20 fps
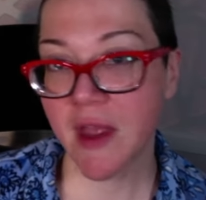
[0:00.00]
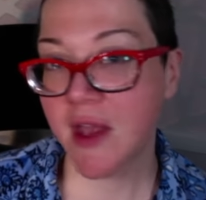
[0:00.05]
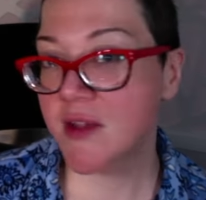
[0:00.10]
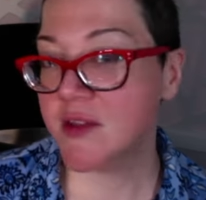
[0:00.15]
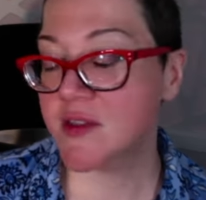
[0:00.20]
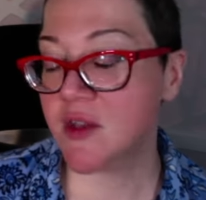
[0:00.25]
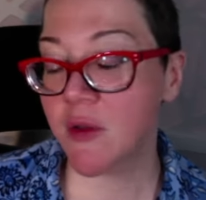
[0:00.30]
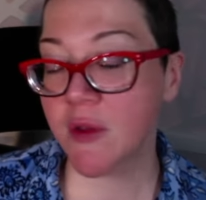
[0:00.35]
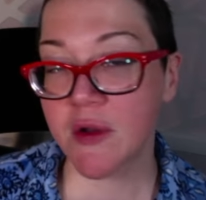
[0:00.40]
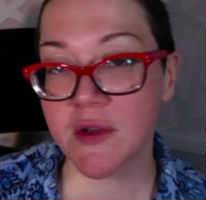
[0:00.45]

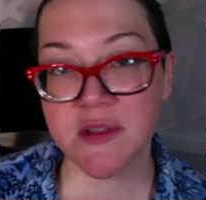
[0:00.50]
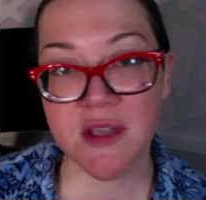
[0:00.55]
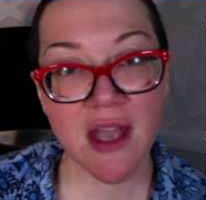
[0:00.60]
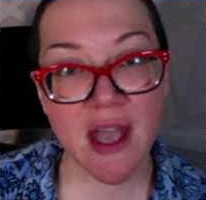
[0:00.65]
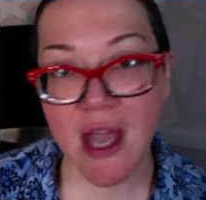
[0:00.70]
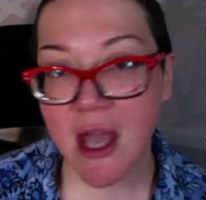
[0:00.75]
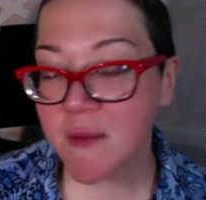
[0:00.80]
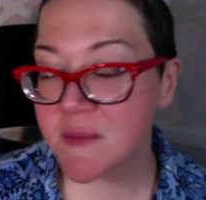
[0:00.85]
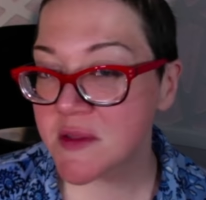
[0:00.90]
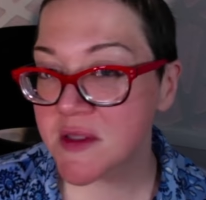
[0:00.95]
So there's
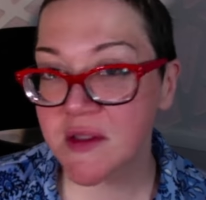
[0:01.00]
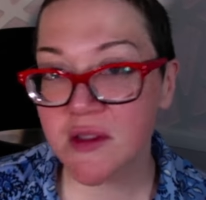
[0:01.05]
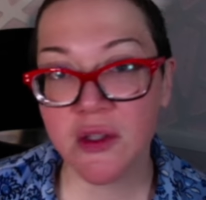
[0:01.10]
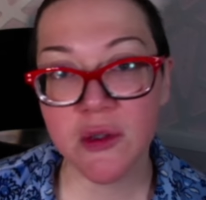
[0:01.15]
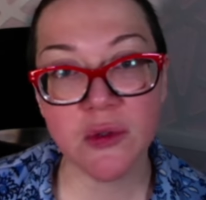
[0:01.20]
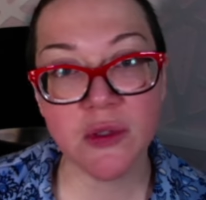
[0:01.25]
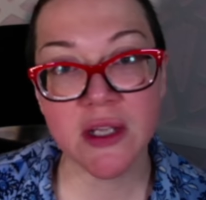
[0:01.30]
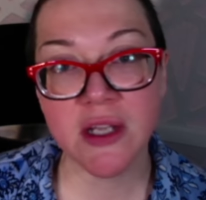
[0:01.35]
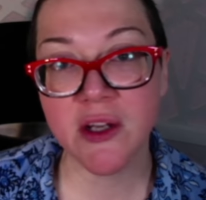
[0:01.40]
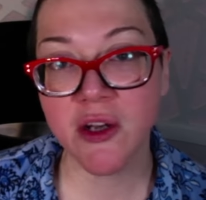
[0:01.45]

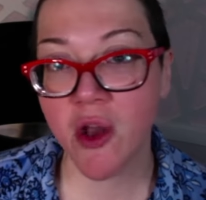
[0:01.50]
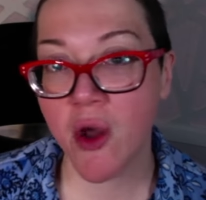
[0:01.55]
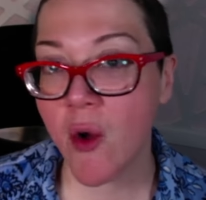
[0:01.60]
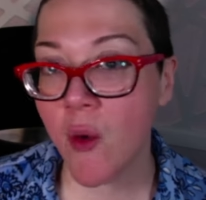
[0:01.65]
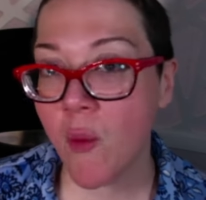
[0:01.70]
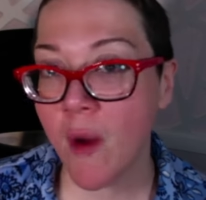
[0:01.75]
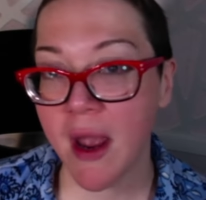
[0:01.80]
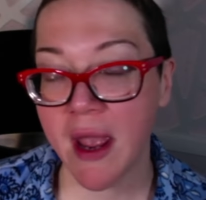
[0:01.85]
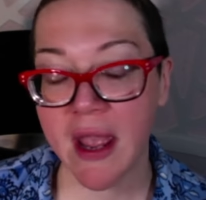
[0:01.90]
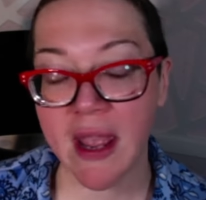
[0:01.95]
absolutely no
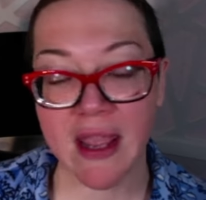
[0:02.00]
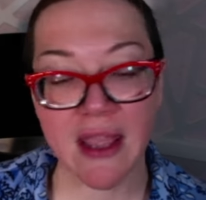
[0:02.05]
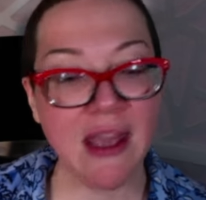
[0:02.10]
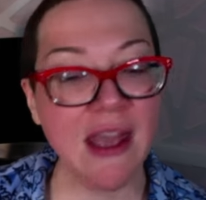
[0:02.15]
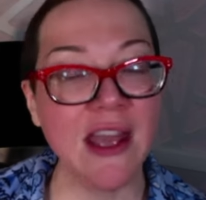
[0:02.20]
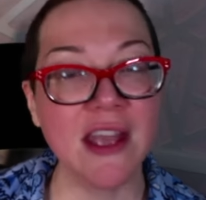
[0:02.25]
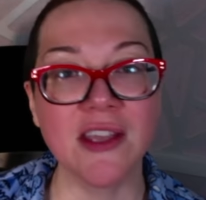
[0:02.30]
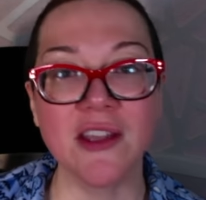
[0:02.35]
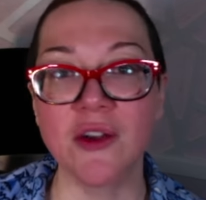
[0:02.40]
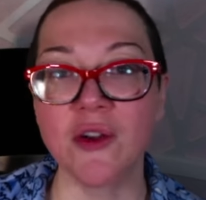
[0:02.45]
way
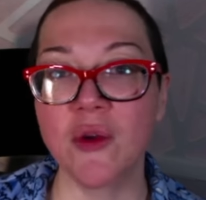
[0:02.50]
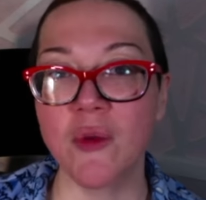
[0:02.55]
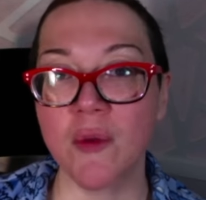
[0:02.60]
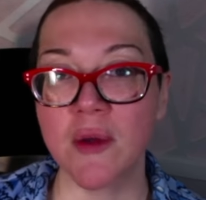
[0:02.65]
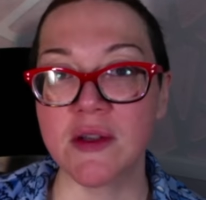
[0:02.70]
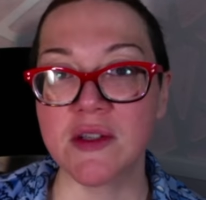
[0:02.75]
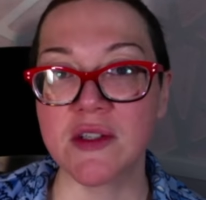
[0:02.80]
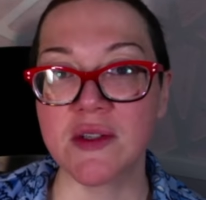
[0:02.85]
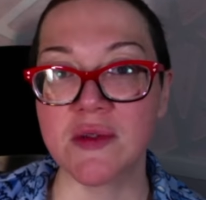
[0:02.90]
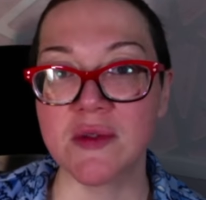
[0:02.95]
you're
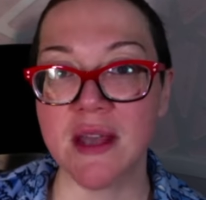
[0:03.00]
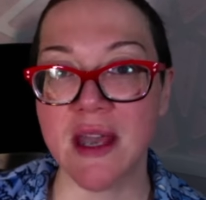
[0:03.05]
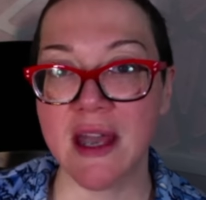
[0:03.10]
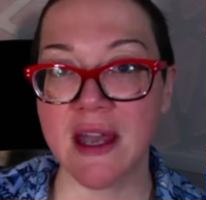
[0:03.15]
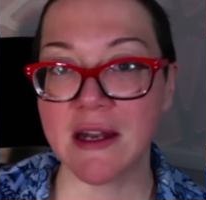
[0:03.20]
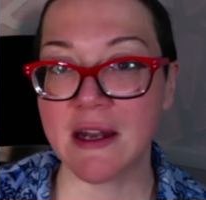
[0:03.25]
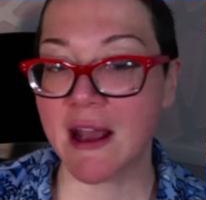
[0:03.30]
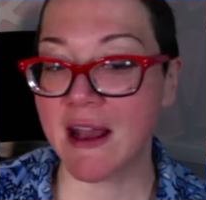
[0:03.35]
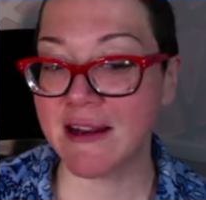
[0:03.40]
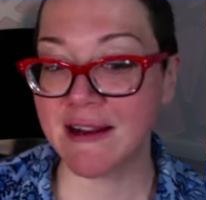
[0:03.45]
going to
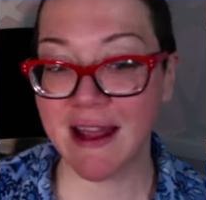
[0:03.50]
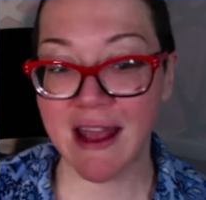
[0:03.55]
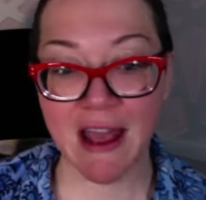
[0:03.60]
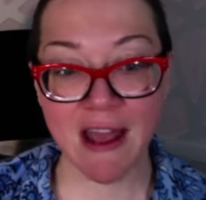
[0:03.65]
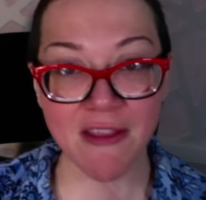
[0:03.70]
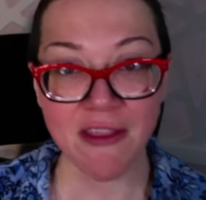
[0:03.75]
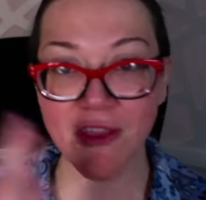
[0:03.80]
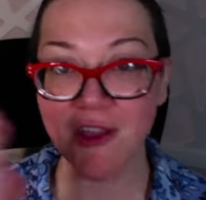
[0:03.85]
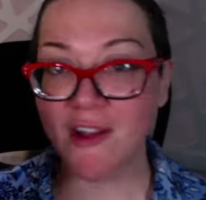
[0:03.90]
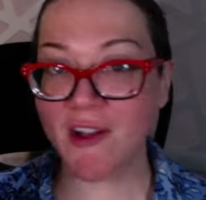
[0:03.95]
get an
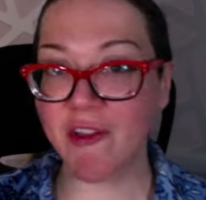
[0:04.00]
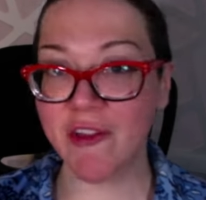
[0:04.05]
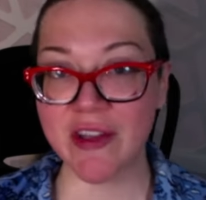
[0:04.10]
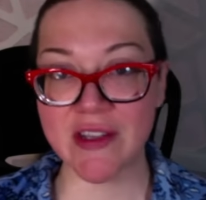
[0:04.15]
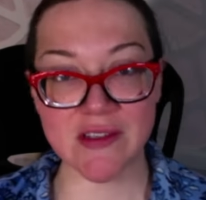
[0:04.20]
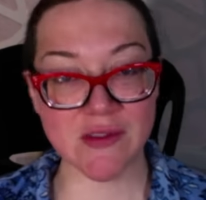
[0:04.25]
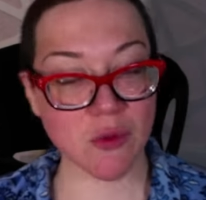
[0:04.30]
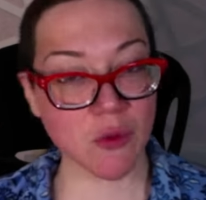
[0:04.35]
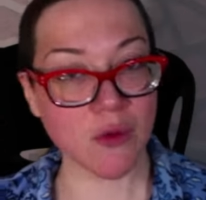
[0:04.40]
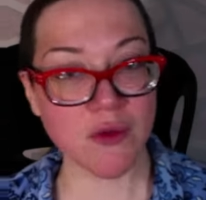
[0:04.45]
ethically
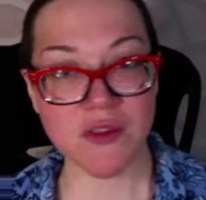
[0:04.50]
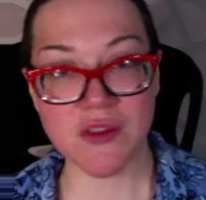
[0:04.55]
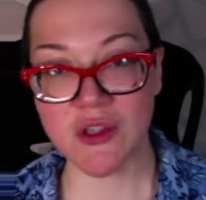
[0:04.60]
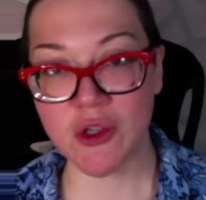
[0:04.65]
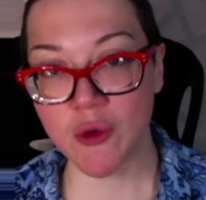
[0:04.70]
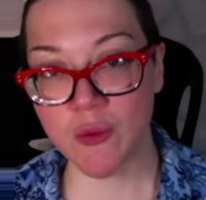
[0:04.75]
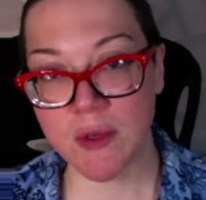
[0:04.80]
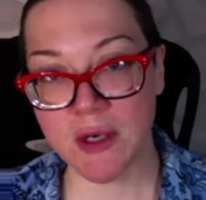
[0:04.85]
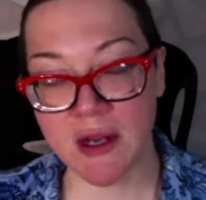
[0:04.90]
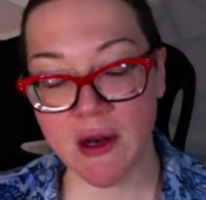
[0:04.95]
sourced
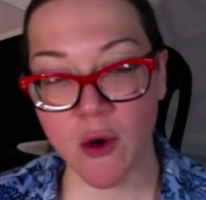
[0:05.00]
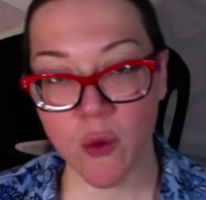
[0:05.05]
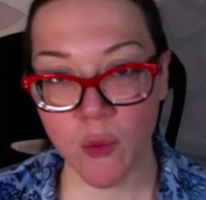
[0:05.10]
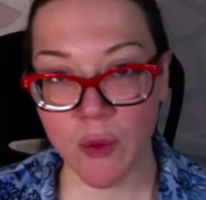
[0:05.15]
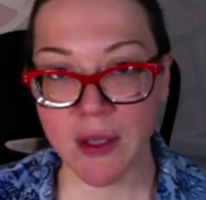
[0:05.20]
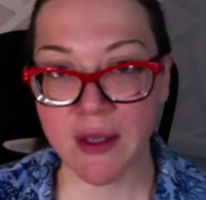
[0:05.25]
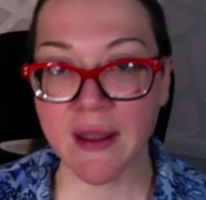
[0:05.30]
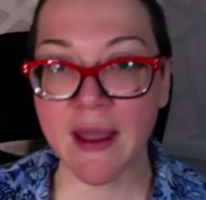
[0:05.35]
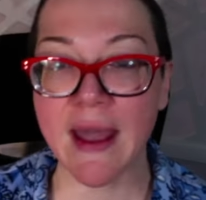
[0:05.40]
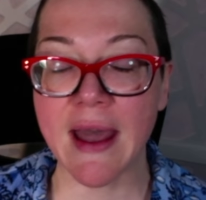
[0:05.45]
human hair
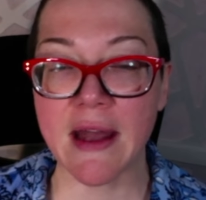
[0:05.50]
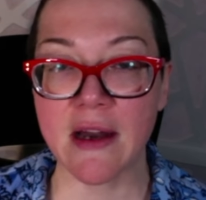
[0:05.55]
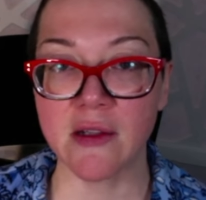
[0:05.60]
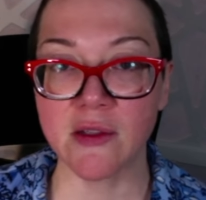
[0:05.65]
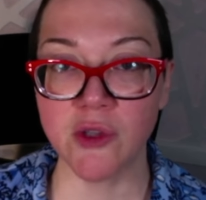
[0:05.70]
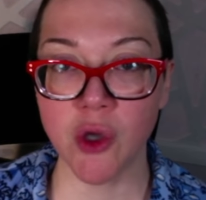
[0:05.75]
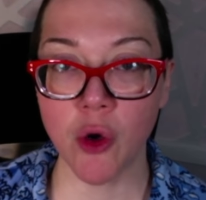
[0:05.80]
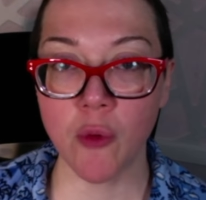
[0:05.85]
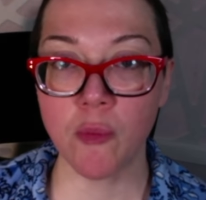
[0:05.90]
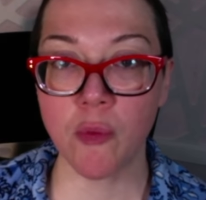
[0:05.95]
wig at a
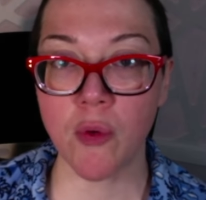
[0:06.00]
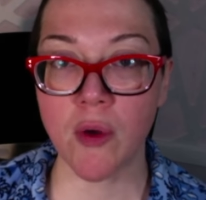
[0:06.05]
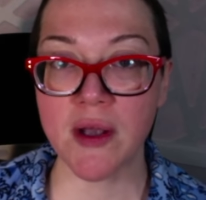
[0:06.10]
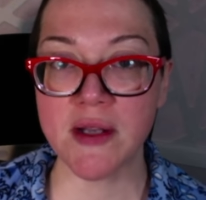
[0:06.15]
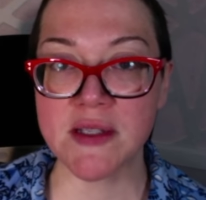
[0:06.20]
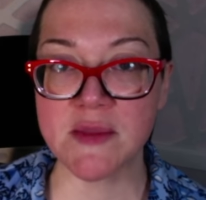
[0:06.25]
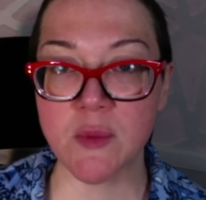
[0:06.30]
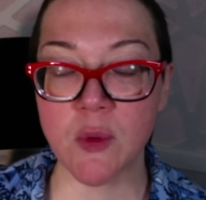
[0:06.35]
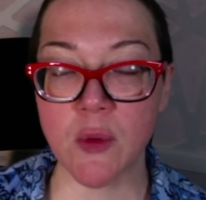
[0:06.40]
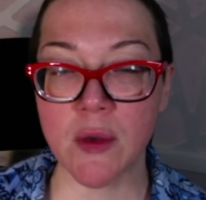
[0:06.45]
low
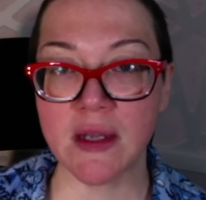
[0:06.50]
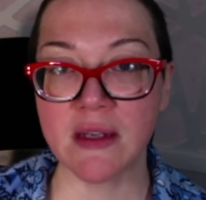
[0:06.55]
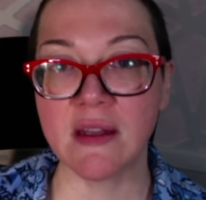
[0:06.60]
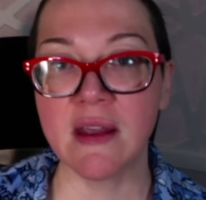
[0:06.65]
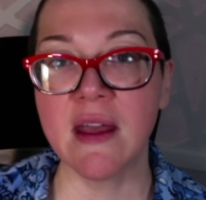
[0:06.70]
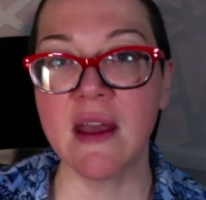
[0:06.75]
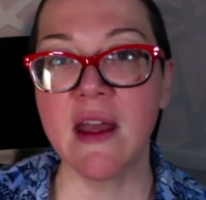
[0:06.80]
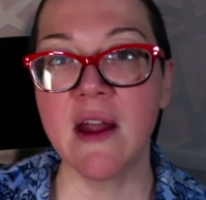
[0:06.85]
price point.